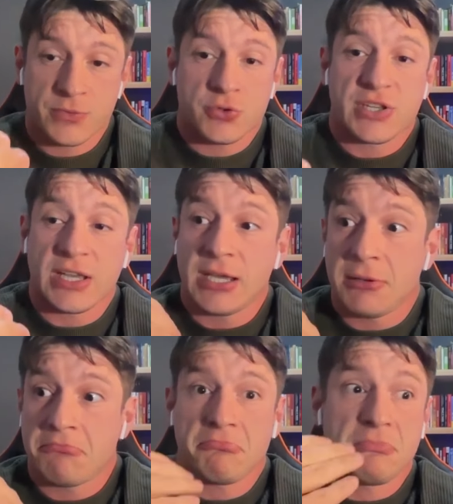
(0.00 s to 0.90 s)
to
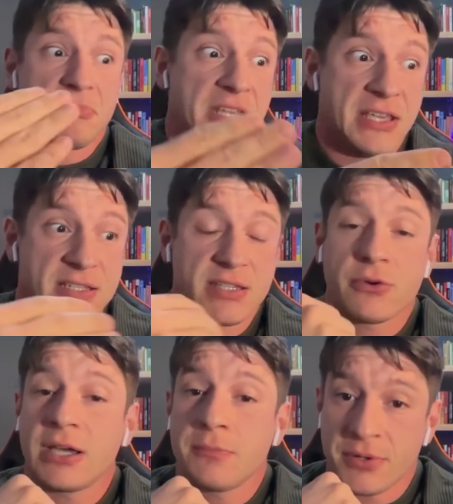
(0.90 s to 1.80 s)
say he is the
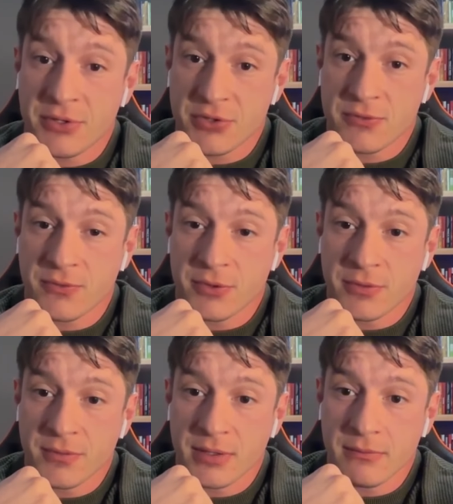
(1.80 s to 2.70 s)
right person for
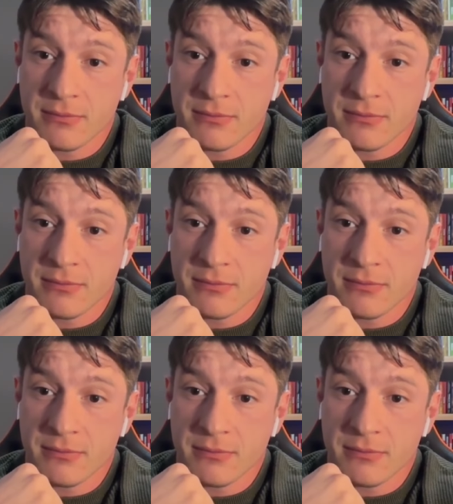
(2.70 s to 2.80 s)
me,